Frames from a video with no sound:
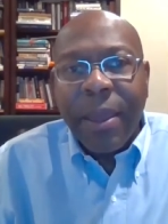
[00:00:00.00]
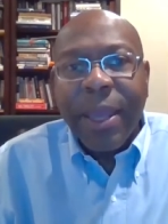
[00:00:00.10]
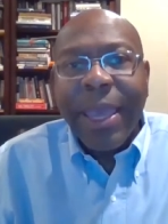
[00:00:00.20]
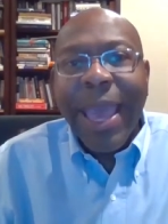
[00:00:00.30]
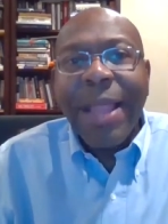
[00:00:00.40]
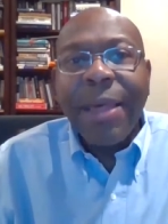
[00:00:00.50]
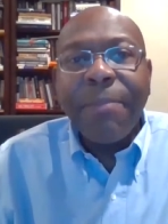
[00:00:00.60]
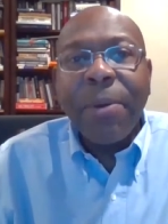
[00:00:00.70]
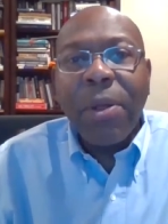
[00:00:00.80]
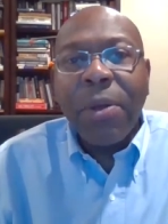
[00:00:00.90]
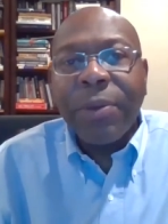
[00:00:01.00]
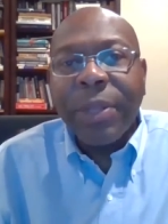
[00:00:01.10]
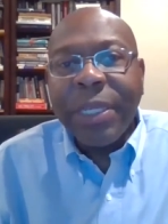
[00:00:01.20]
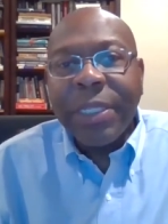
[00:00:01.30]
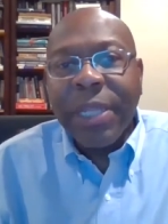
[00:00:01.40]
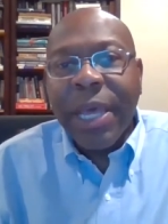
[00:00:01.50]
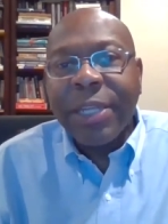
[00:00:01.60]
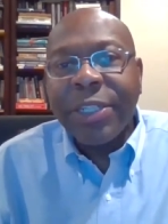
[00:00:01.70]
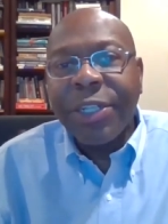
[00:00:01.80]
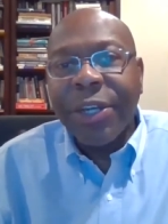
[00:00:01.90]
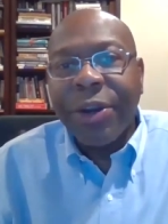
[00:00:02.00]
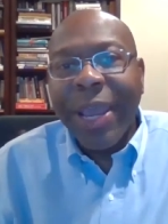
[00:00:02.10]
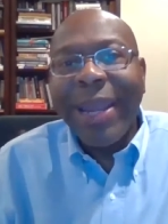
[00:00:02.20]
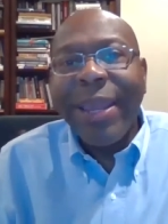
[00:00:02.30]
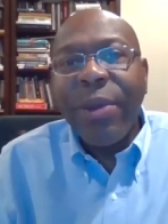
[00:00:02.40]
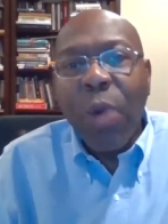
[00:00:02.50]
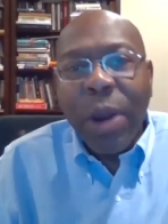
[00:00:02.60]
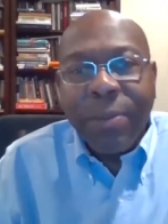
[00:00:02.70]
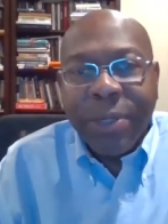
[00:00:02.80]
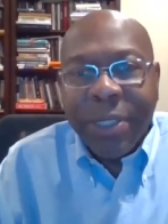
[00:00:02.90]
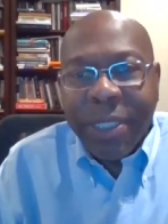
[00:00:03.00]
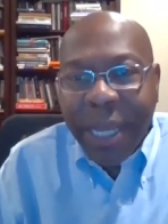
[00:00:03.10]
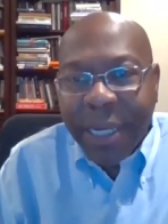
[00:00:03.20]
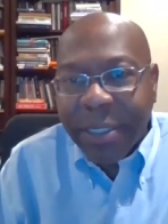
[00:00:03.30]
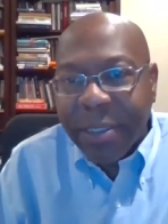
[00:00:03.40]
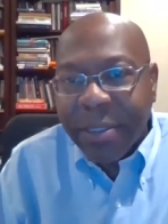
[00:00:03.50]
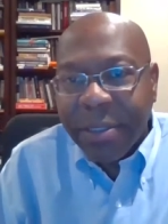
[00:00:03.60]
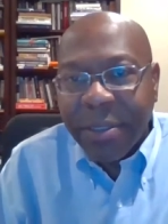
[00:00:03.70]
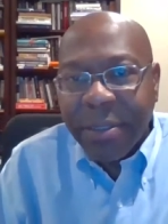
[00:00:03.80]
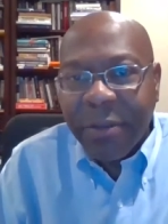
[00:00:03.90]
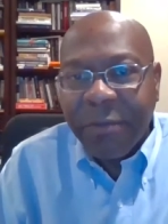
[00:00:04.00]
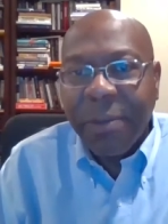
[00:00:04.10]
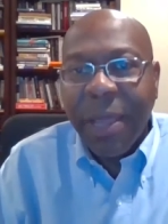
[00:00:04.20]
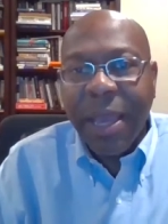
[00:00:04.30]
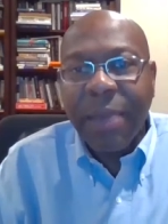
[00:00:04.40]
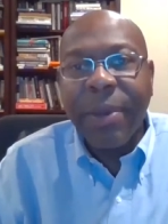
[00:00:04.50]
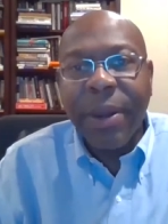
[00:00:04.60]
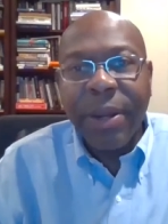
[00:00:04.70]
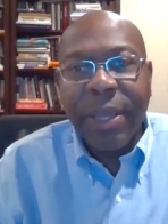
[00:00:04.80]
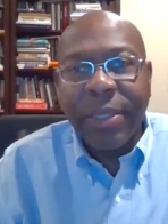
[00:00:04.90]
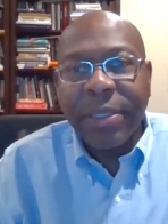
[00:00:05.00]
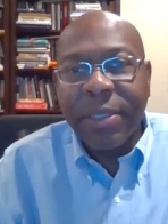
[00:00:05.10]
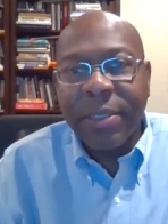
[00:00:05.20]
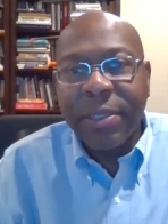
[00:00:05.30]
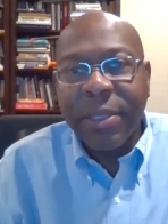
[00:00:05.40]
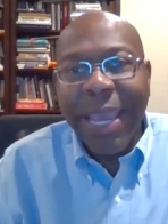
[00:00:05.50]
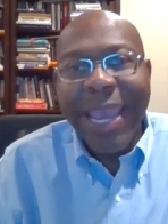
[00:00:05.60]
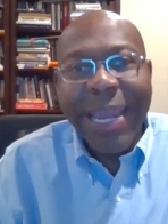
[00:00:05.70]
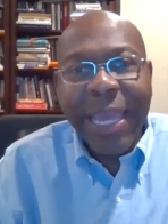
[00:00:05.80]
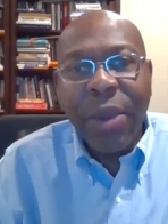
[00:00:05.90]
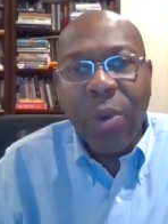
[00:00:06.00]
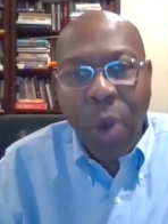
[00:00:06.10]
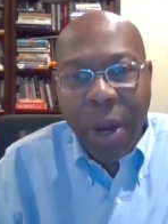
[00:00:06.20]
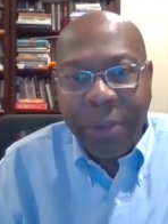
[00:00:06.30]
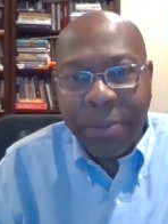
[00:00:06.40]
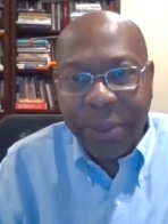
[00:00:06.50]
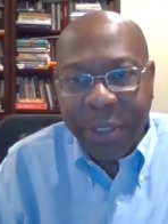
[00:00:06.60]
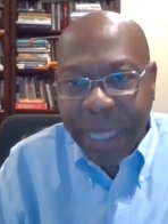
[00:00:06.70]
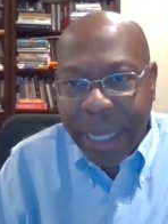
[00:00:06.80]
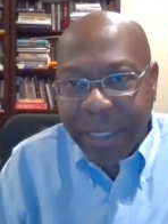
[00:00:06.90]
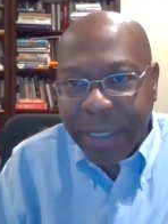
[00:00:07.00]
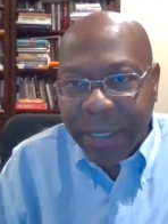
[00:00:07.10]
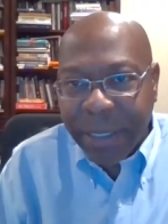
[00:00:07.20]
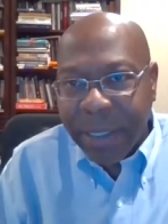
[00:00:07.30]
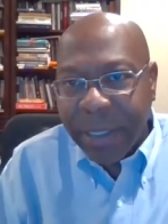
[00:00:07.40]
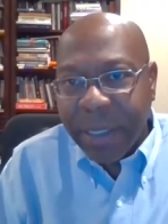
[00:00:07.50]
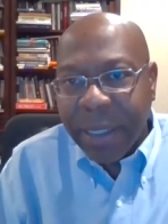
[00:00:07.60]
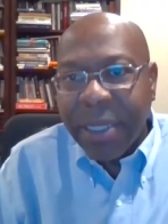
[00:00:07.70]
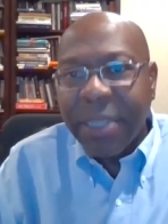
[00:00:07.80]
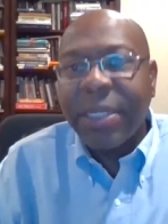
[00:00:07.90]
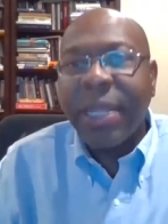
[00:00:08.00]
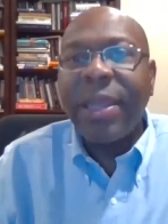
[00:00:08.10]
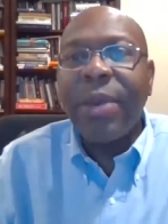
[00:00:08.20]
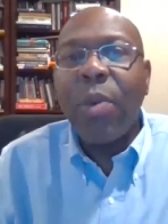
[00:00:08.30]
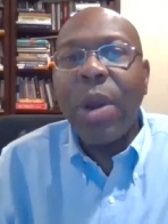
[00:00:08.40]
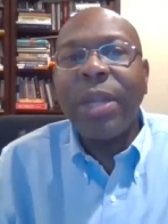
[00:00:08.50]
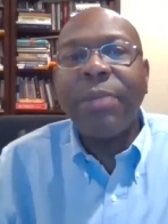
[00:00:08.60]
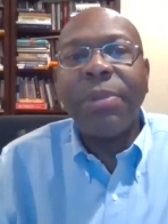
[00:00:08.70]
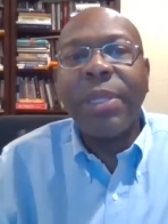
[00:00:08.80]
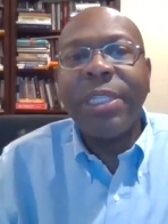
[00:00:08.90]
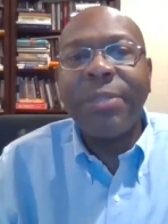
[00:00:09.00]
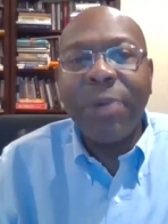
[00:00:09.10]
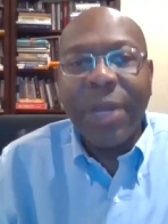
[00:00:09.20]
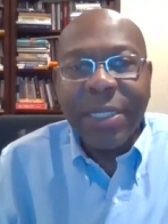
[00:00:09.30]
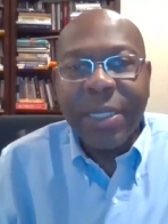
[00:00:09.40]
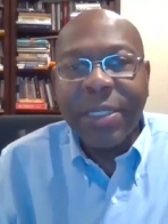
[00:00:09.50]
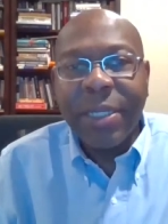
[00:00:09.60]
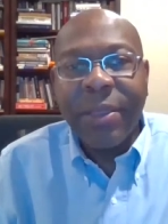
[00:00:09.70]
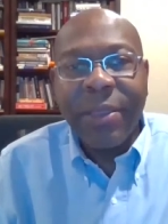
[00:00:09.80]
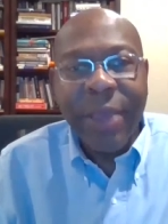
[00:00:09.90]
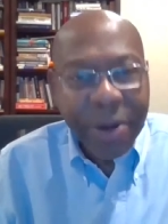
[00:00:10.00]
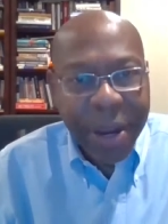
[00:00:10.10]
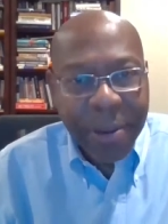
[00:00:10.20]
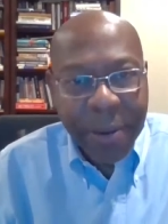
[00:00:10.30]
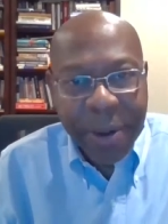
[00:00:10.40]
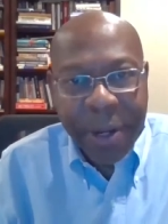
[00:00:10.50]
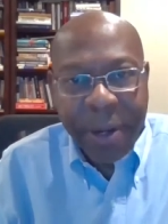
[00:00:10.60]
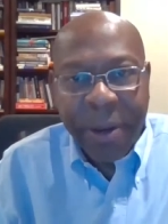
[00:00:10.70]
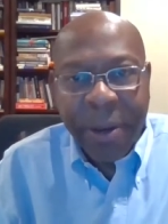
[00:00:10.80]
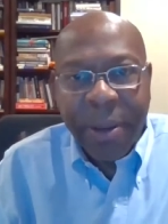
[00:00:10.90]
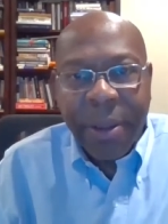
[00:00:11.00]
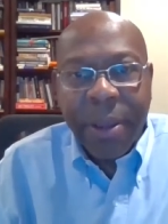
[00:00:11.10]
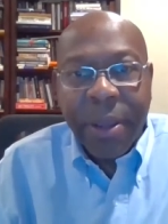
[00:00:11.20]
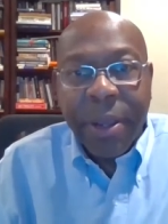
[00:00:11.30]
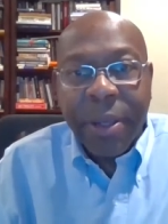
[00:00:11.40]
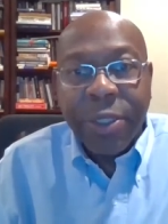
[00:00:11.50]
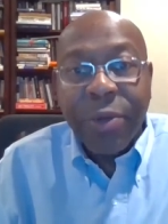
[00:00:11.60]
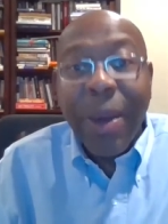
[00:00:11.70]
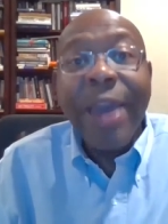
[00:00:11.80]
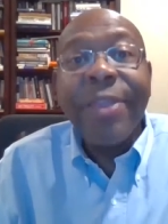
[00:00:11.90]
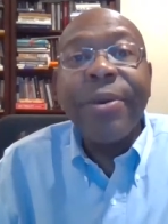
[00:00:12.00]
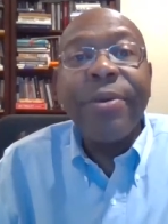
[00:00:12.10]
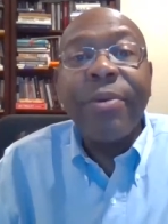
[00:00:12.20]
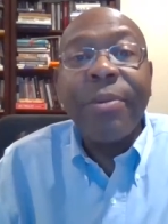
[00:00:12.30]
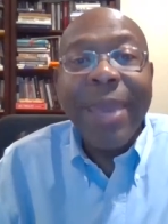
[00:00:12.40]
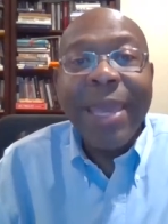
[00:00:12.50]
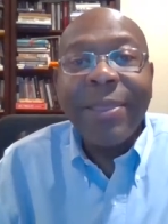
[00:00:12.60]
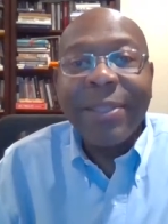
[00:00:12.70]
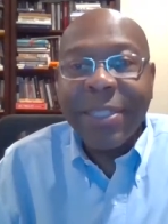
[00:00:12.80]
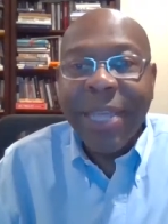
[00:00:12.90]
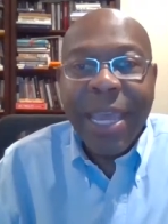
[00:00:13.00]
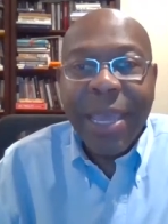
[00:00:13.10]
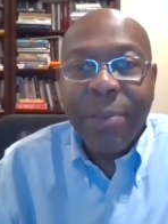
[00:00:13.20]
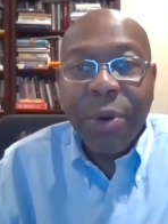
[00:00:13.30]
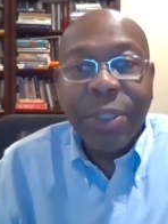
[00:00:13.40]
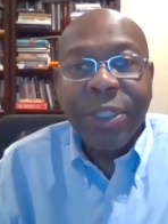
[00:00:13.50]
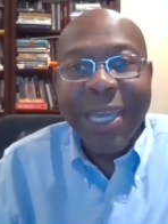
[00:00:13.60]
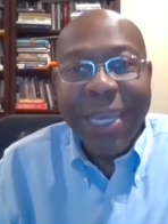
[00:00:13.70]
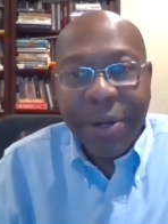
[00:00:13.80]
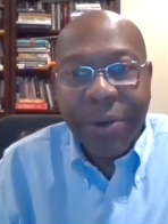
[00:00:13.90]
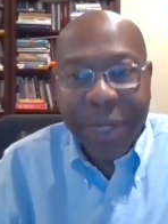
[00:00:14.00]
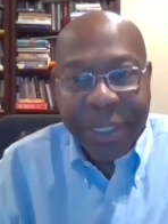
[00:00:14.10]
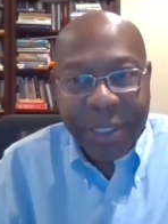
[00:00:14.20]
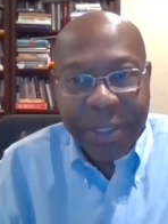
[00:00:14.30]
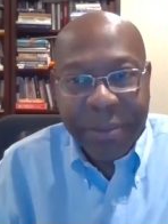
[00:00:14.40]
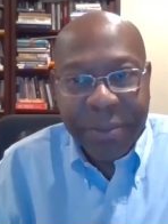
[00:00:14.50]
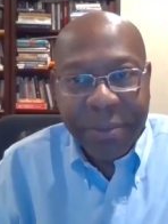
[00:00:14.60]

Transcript: In a Gallup poll released last year, eighty-one percent of Black Americans, eighty-one percent, said they wanted police presence in their neighborhood to either remain the same or to increase.